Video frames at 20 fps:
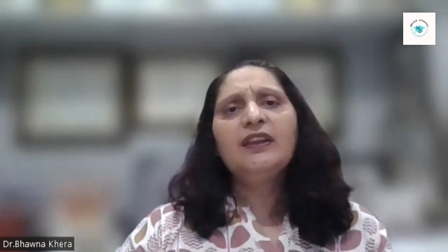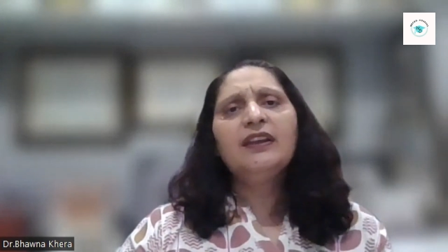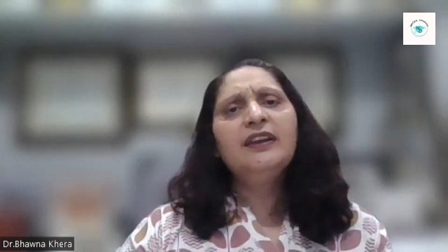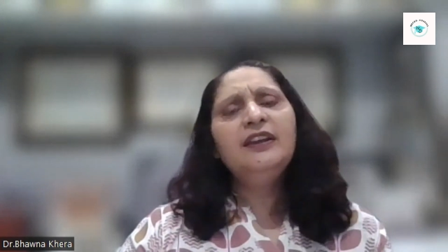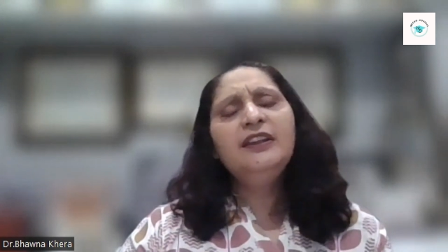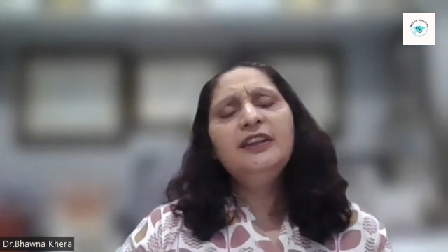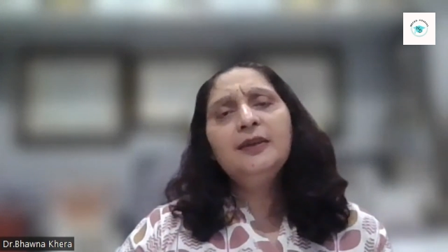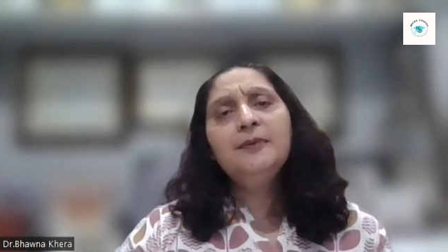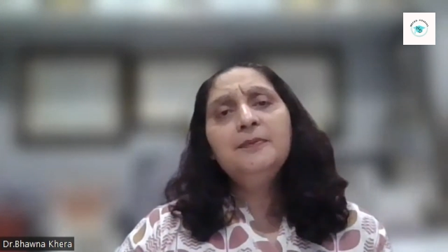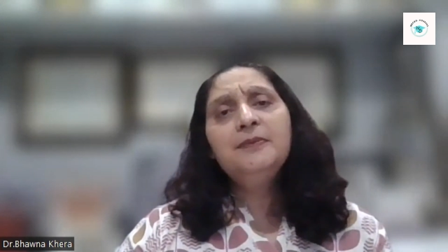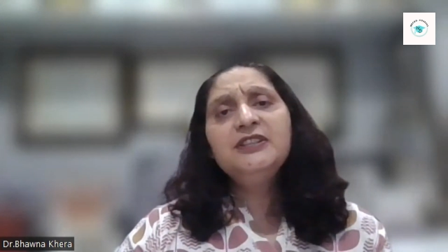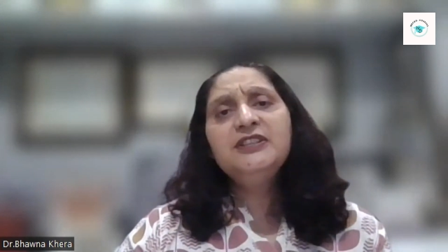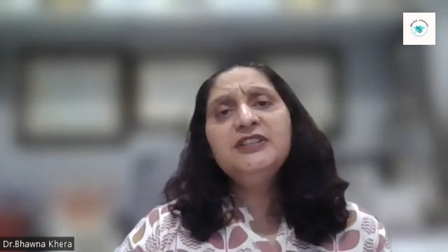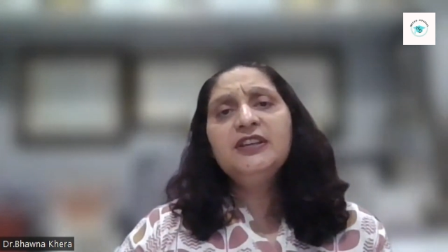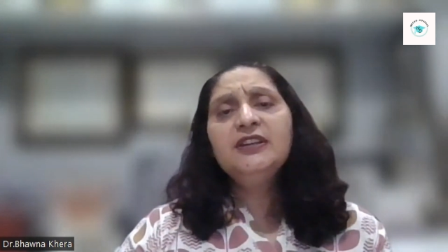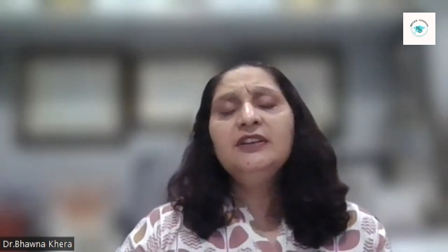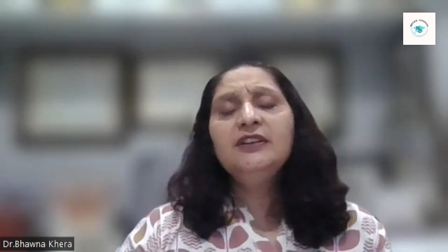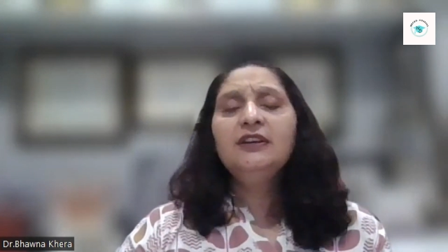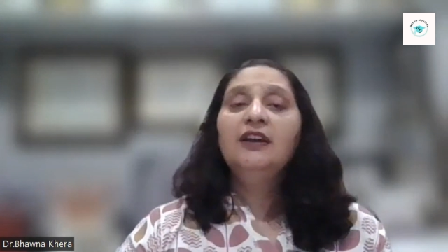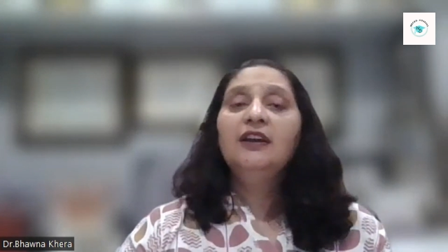In
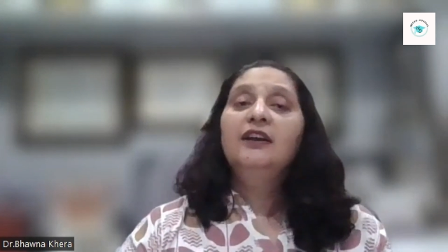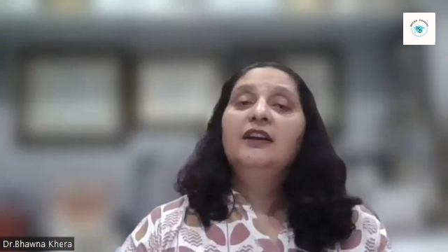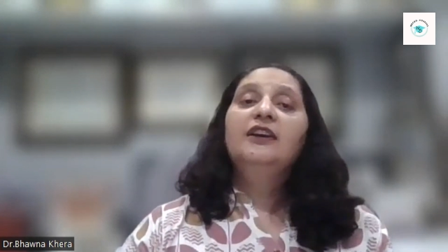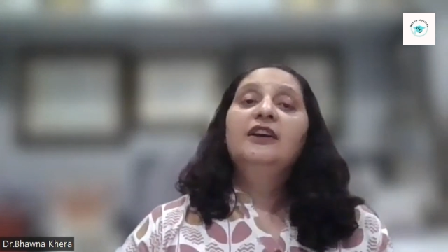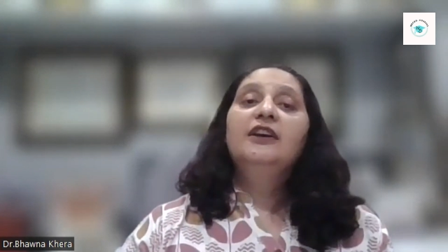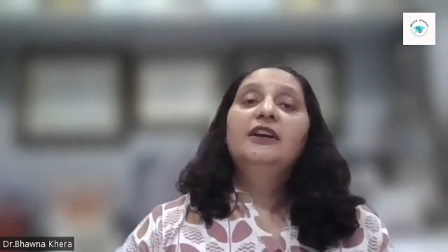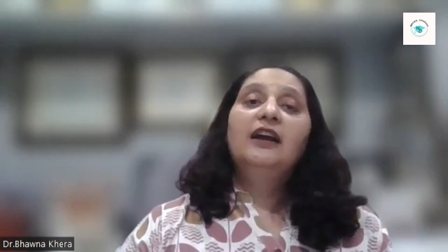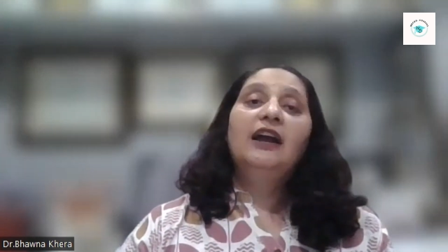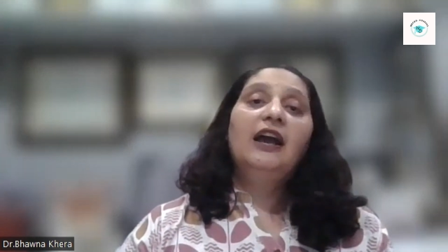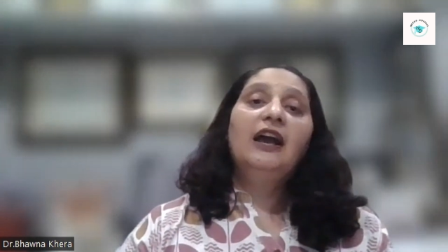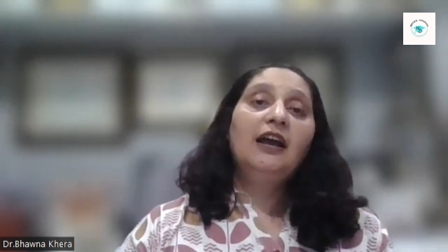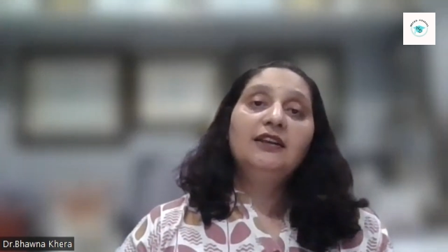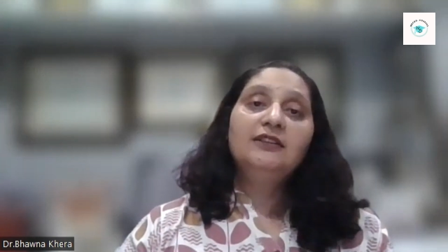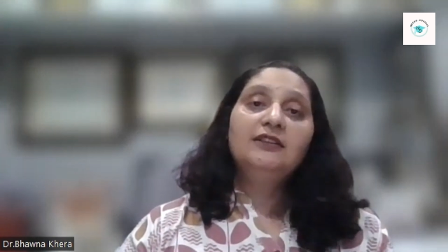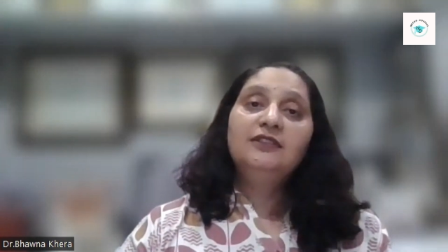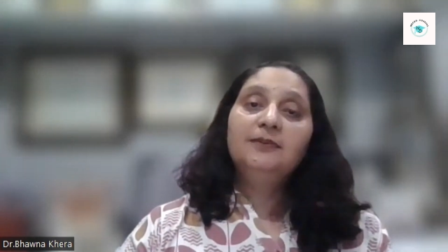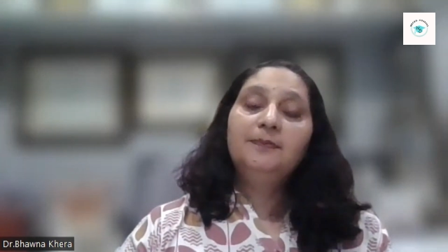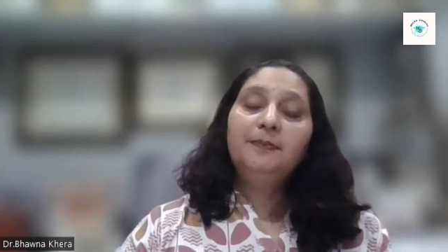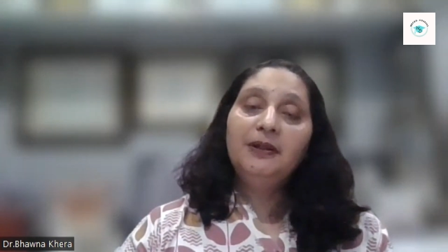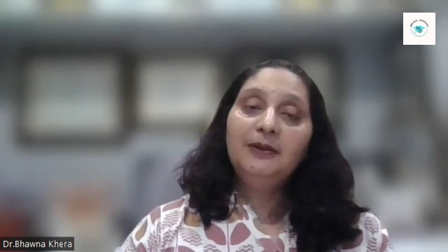imaging,
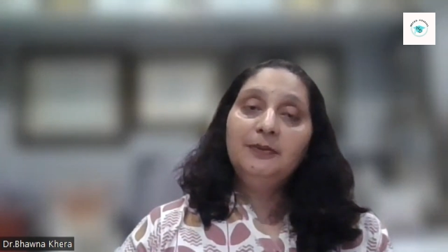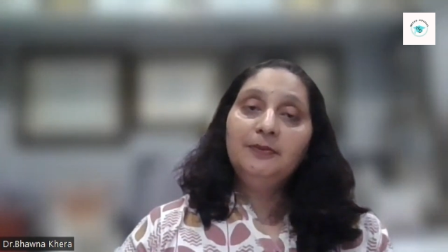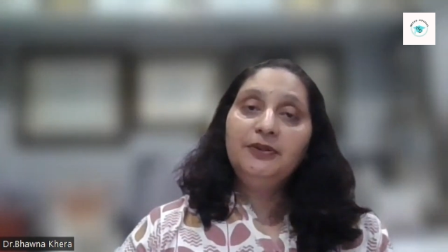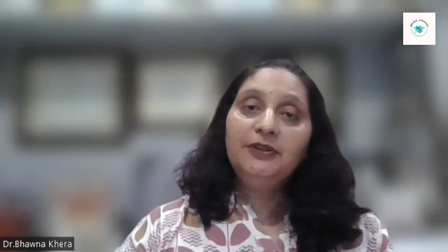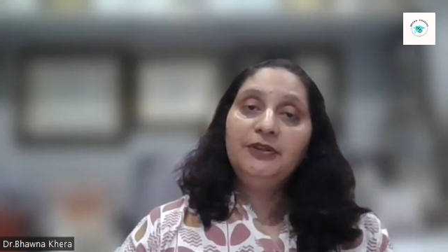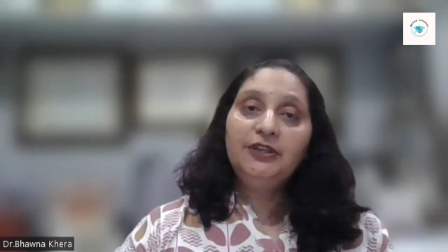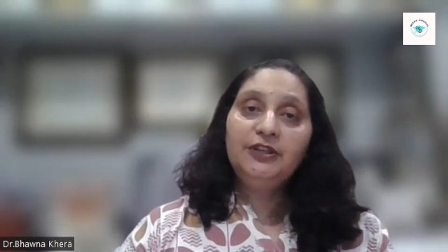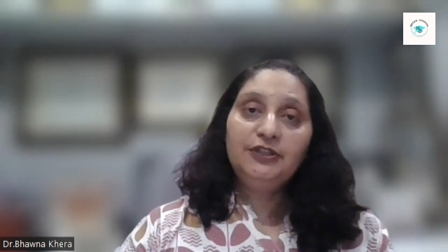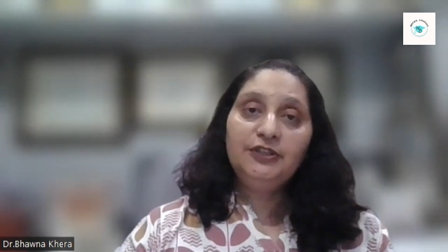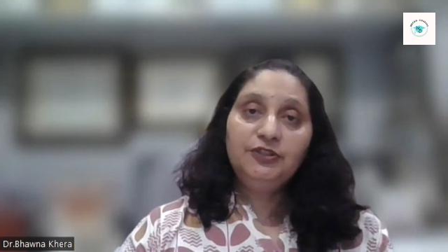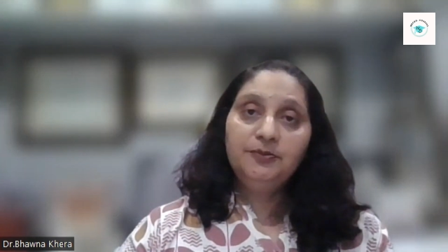as the pulmonary